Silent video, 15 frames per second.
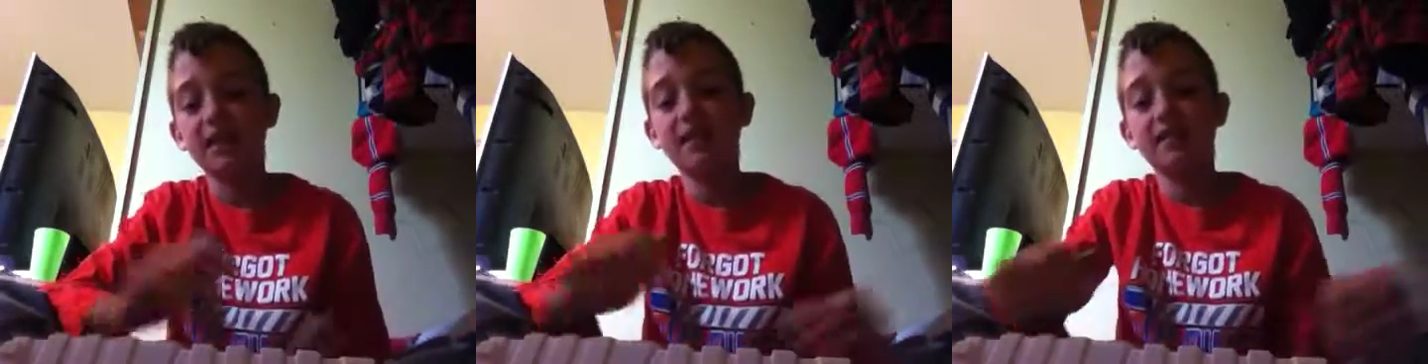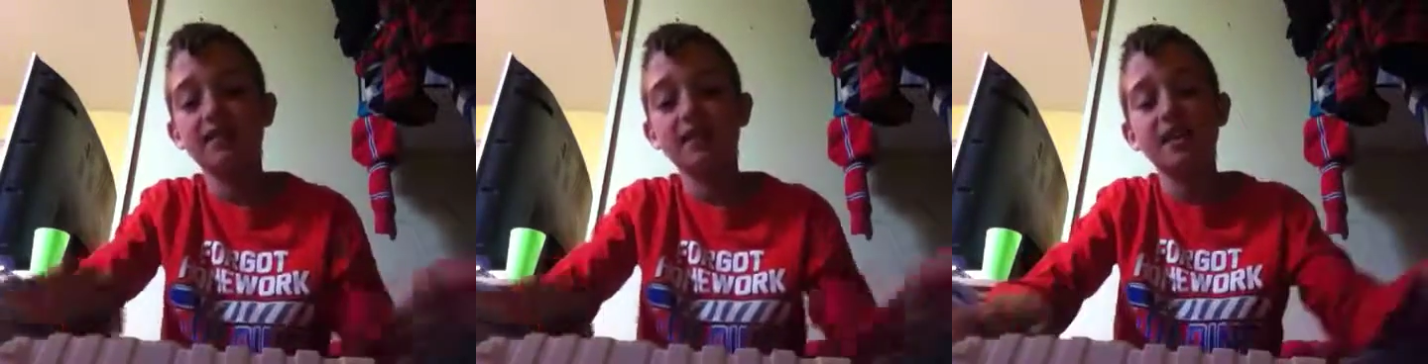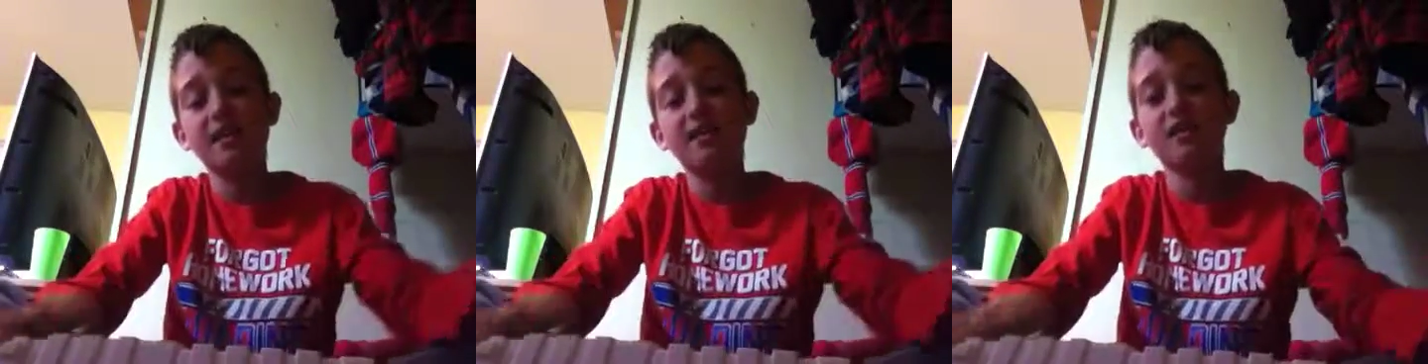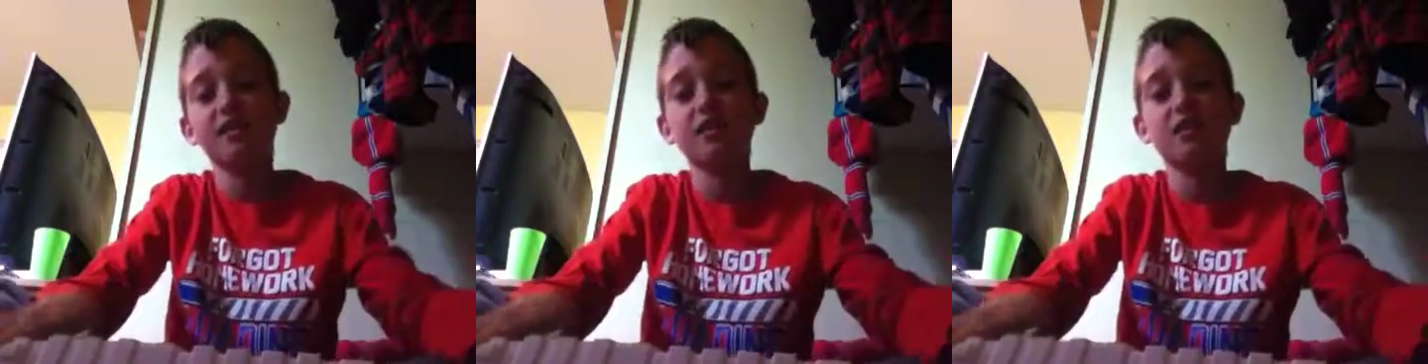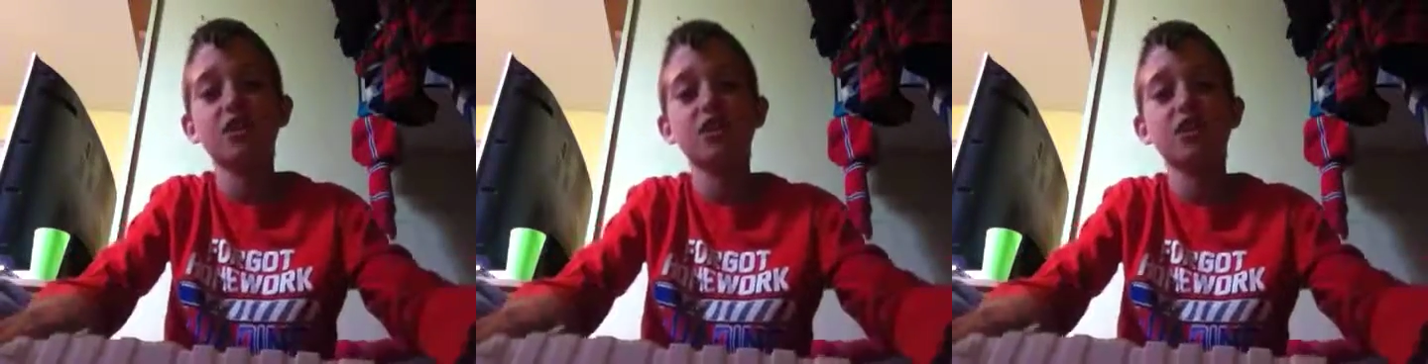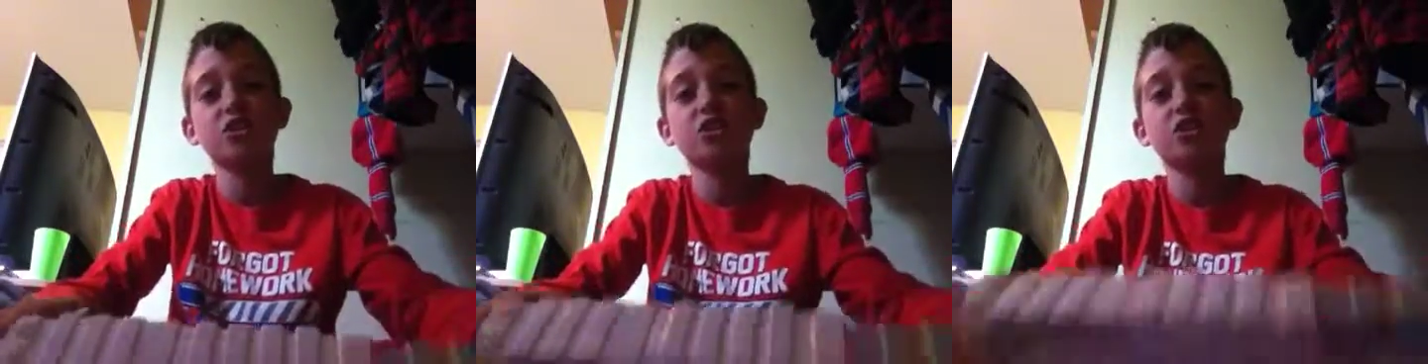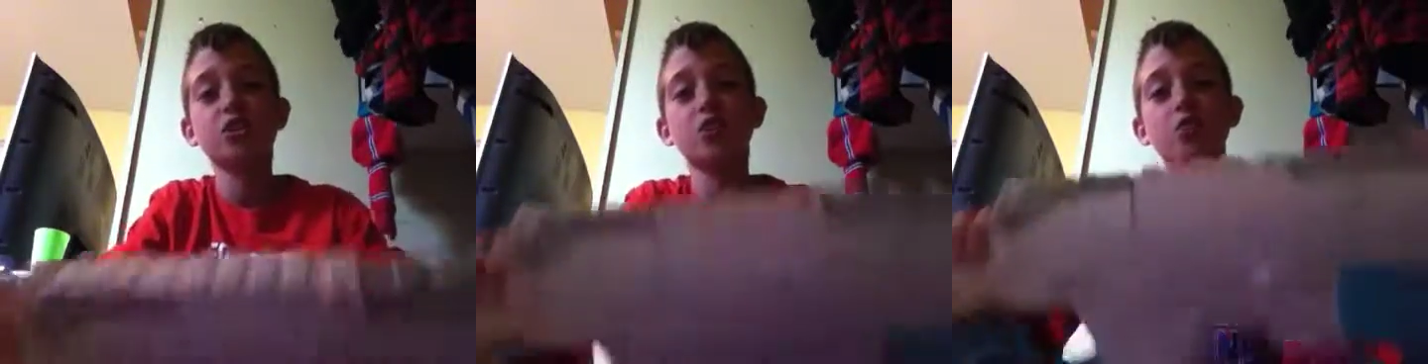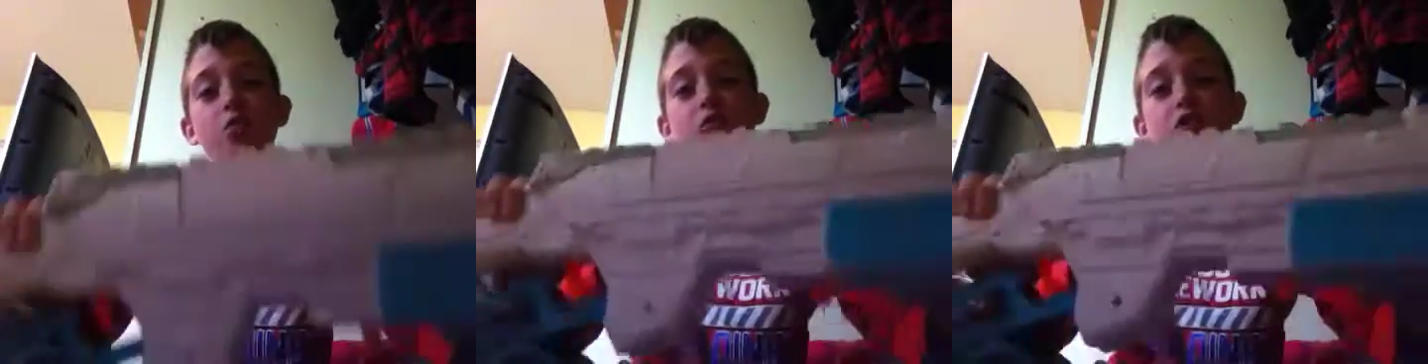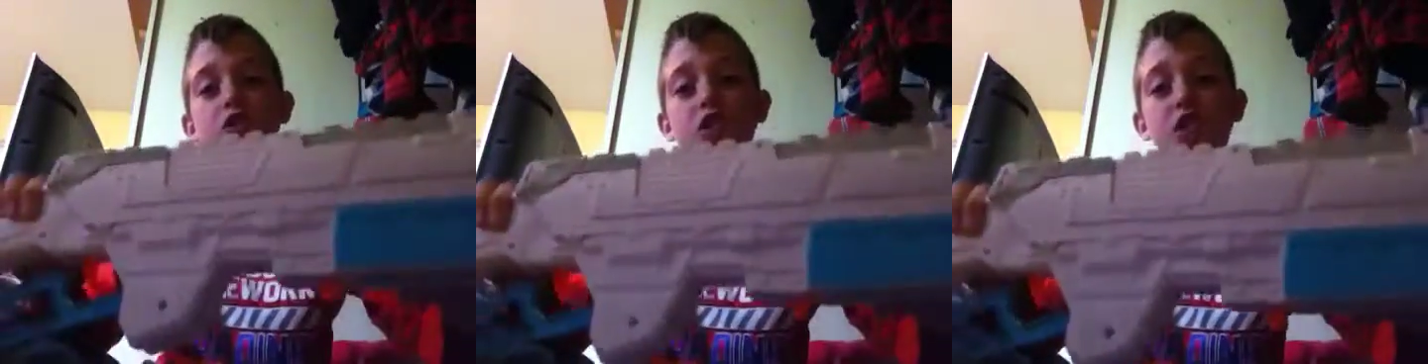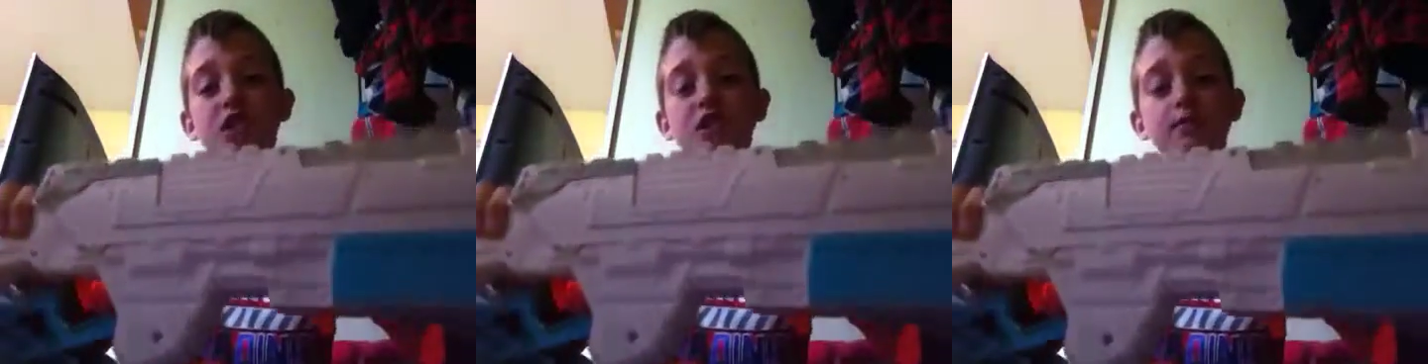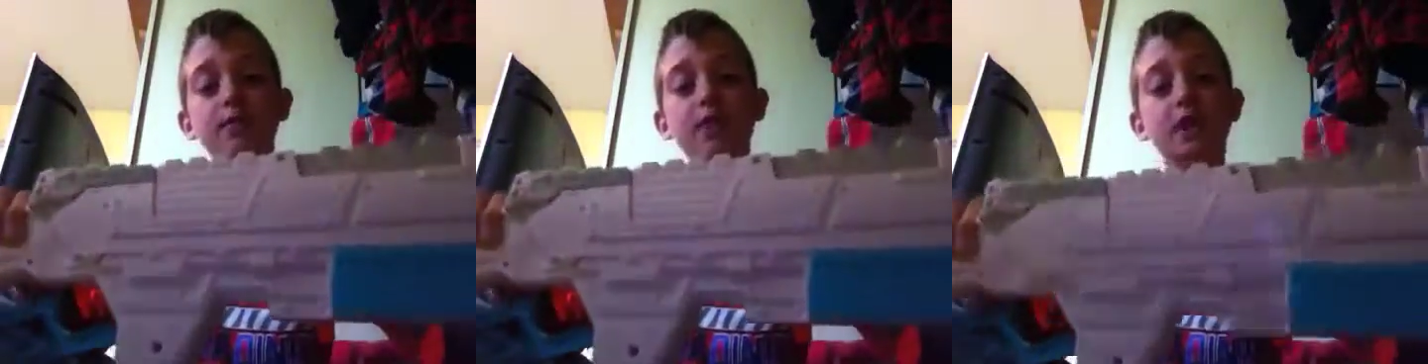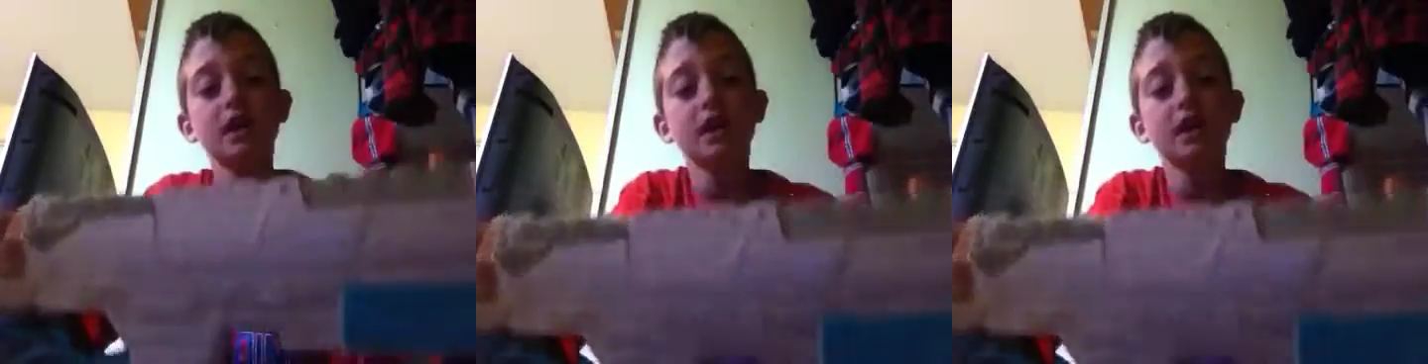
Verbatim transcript: This is so cheap.